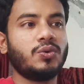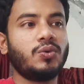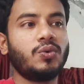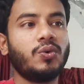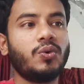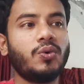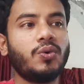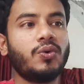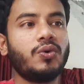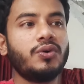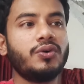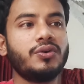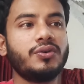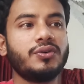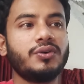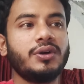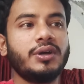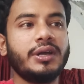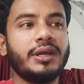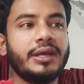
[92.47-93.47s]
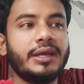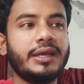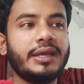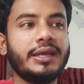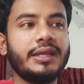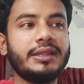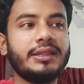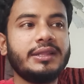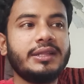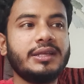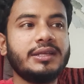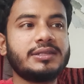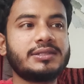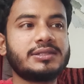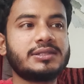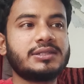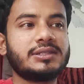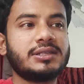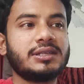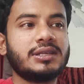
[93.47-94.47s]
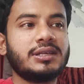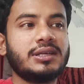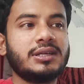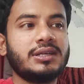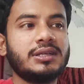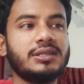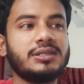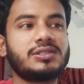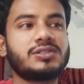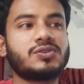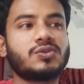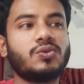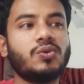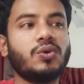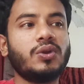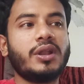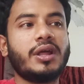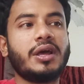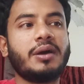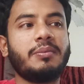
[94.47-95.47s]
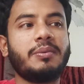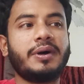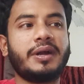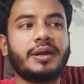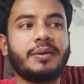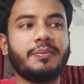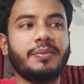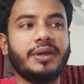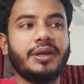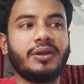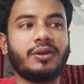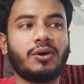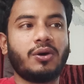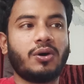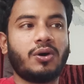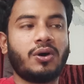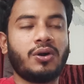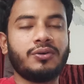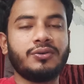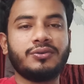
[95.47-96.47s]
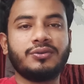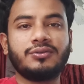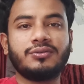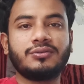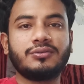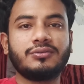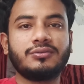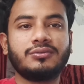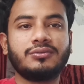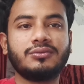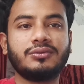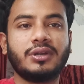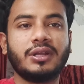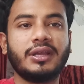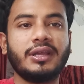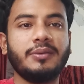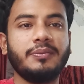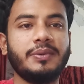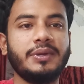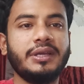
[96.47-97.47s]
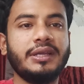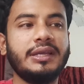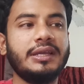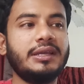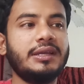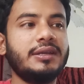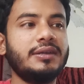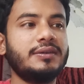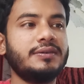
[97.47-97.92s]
who in this school ever been on TV?